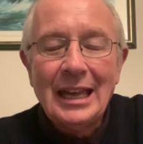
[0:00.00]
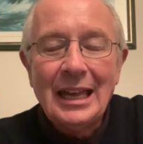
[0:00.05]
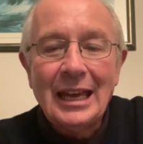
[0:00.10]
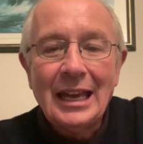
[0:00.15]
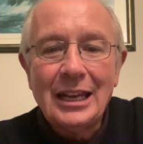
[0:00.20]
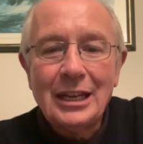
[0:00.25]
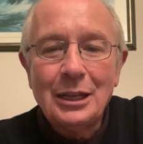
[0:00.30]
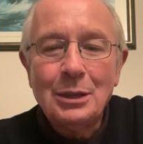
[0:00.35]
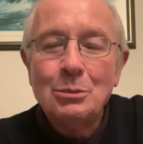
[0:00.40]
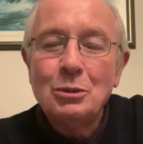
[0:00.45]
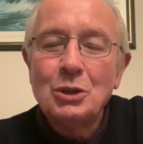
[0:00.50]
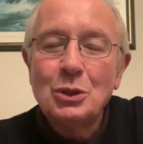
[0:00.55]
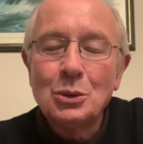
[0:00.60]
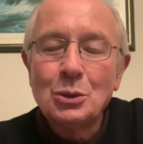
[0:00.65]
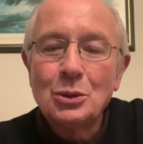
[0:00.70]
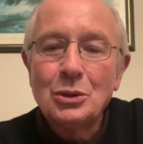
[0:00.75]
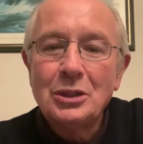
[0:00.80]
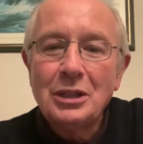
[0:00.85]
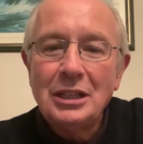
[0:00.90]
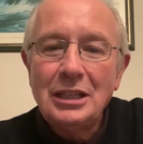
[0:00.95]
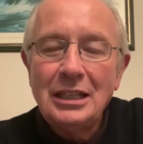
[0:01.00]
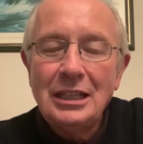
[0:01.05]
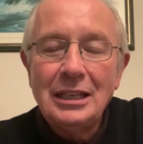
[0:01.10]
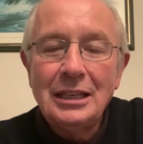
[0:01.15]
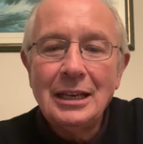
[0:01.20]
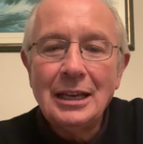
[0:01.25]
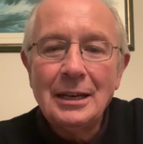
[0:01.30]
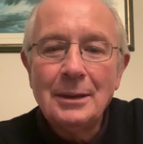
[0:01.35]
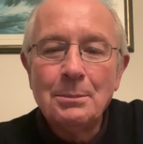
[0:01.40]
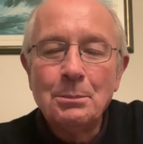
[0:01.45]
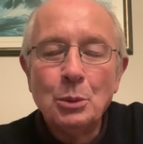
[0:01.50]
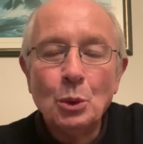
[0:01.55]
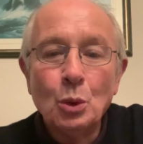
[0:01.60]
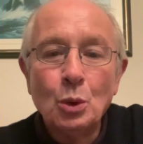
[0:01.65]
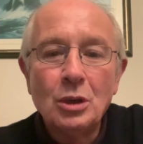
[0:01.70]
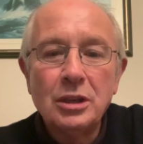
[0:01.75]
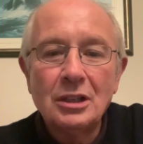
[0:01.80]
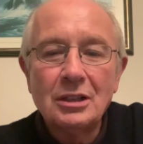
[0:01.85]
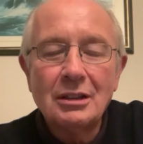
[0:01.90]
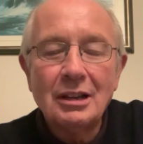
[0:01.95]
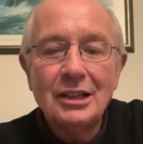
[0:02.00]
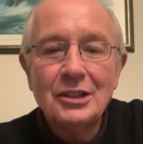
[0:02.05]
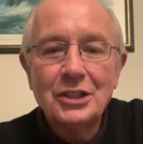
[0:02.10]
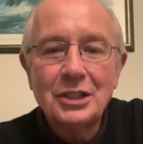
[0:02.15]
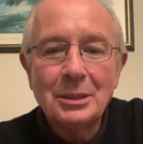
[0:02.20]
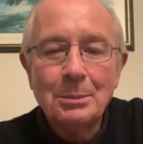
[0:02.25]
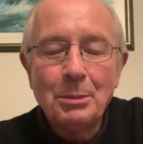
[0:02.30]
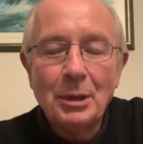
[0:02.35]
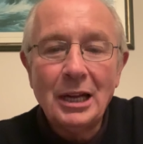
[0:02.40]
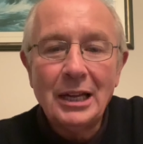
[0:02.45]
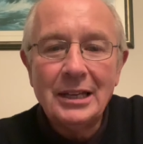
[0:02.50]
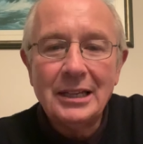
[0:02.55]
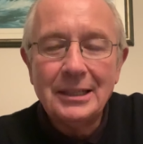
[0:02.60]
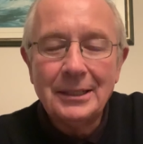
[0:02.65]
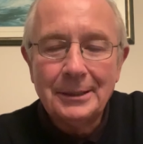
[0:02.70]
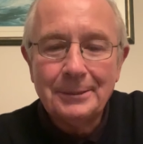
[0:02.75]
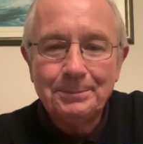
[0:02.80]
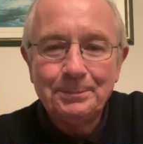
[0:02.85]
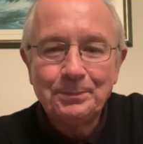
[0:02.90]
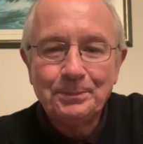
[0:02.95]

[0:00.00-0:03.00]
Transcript: And I'm sure the Buckle across the pond,